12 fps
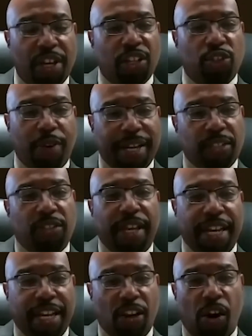
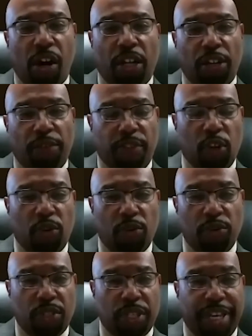translating all of
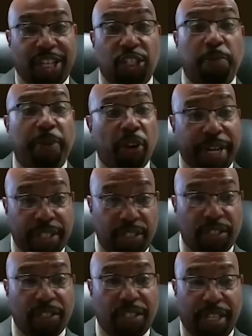those
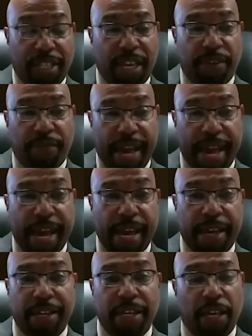experiences that they've had